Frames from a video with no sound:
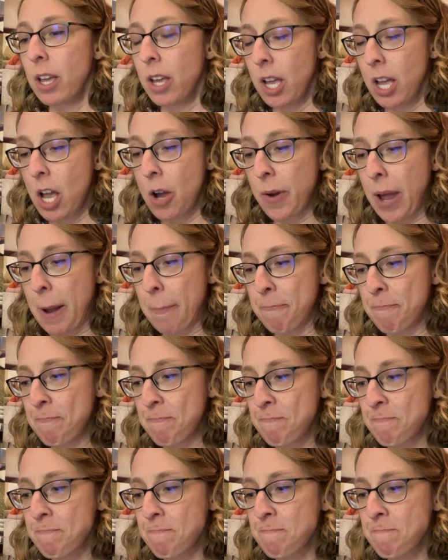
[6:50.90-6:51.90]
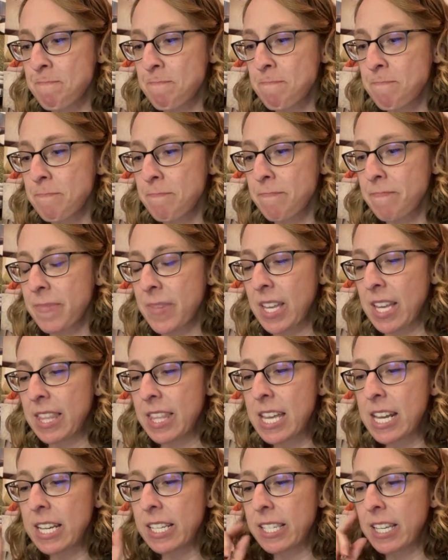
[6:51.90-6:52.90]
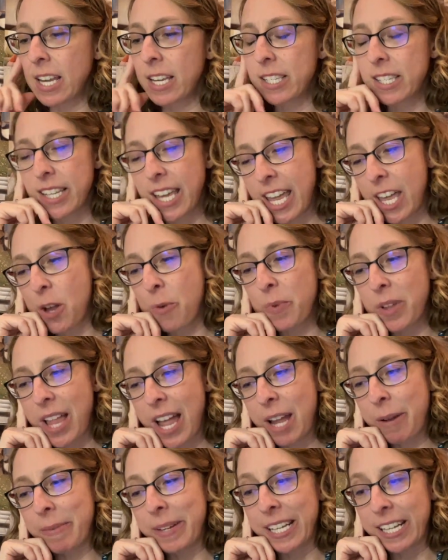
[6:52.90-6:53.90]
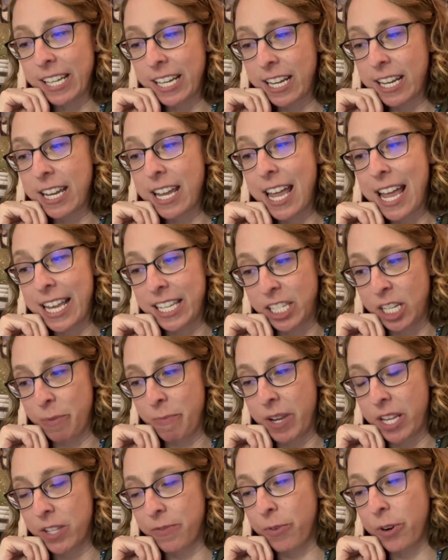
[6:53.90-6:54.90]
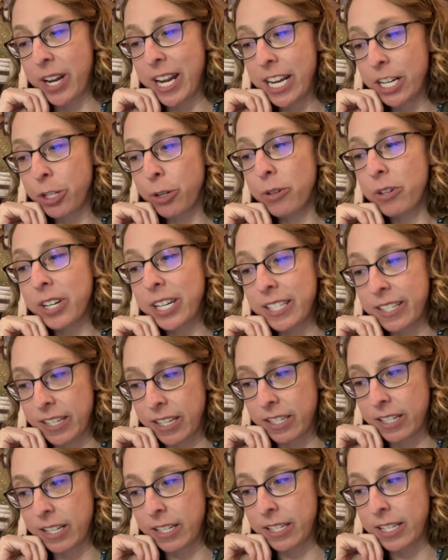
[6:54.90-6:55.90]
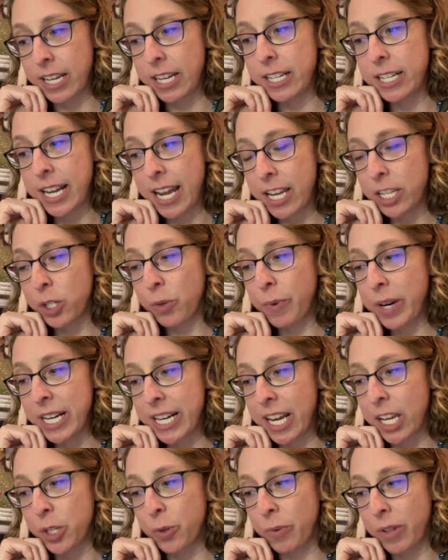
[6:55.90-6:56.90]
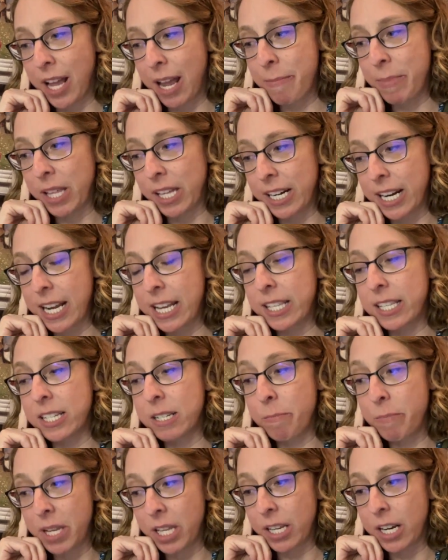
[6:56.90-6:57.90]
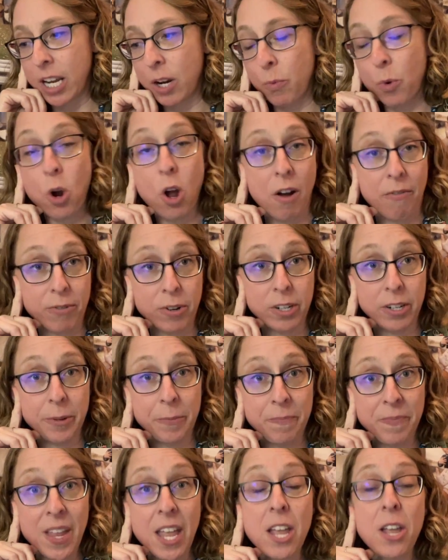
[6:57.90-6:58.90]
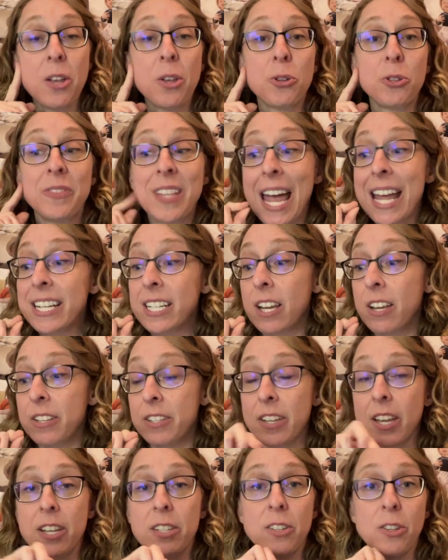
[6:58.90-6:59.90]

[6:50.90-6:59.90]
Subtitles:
Okay. Then it says scale reliability estimates for internal consistency, test, retest reliability, and stability were offered. That tells us